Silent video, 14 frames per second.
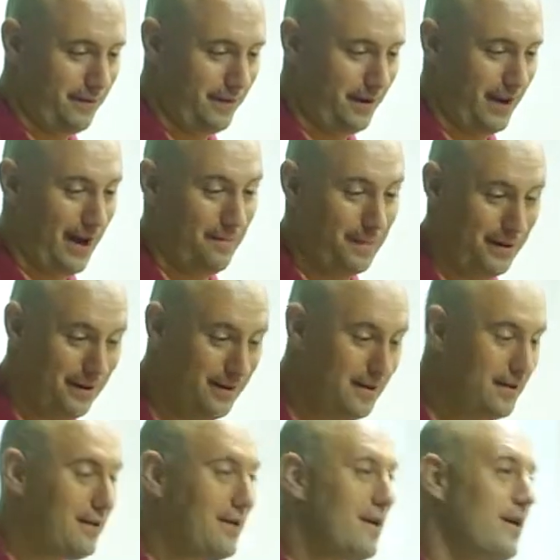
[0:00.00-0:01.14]
I'm really happy
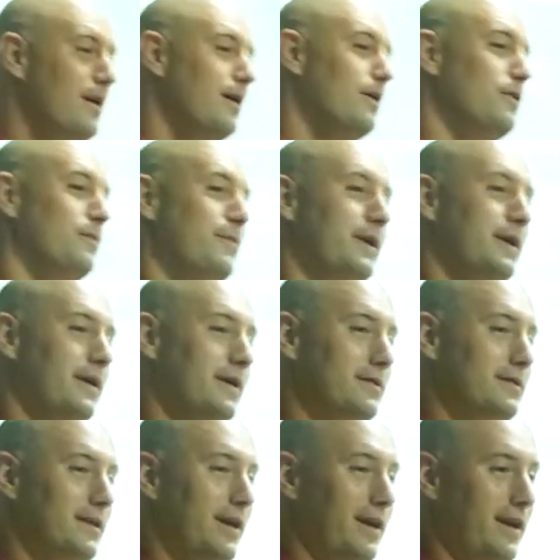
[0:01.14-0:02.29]
to be here
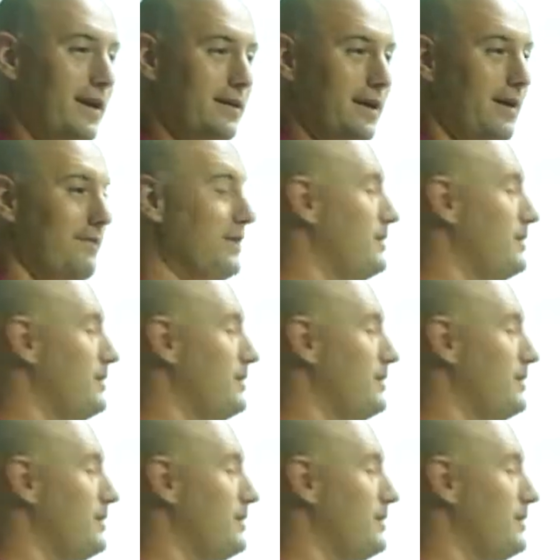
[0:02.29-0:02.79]
today and to have